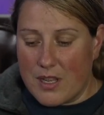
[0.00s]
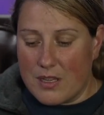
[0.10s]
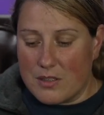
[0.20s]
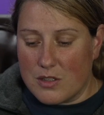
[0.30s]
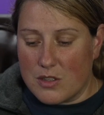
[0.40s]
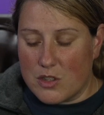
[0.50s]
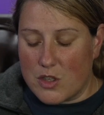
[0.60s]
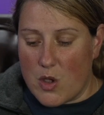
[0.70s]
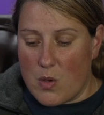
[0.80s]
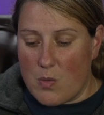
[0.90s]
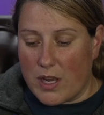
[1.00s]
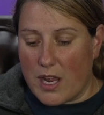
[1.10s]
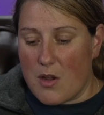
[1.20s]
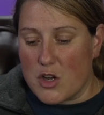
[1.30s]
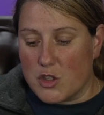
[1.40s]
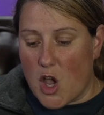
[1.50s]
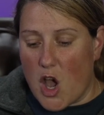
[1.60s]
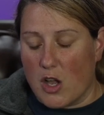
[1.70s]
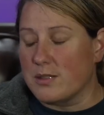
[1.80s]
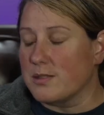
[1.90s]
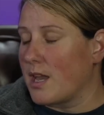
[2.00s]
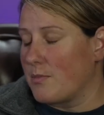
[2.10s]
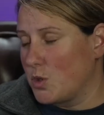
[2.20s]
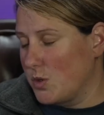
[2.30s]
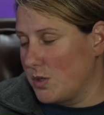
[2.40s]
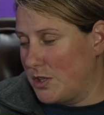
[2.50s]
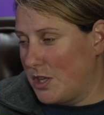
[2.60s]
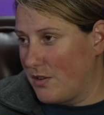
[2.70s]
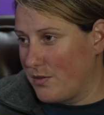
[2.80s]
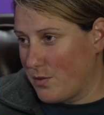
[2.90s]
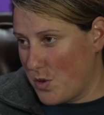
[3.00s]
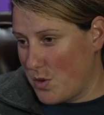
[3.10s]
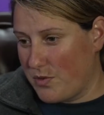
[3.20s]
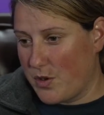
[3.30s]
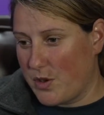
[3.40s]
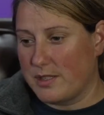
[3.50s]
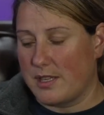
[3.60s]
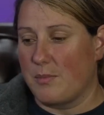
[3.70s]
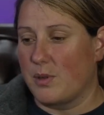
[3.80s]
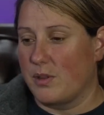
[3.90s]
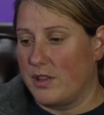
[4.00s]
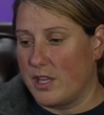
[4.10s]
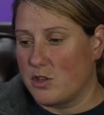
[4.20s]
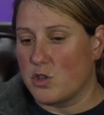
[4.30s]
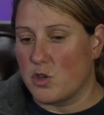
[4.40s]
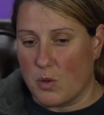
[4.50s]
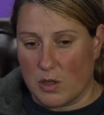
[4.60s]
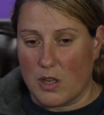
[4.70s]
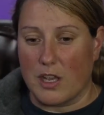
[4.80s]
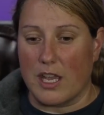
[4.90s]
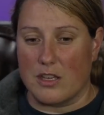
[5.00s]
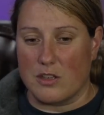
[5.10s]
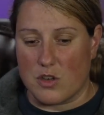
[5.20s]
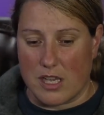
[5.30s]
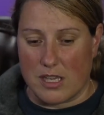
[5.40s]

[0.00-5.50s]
So when our dogs come to a C-dif room, for example, and they show a lot of interest,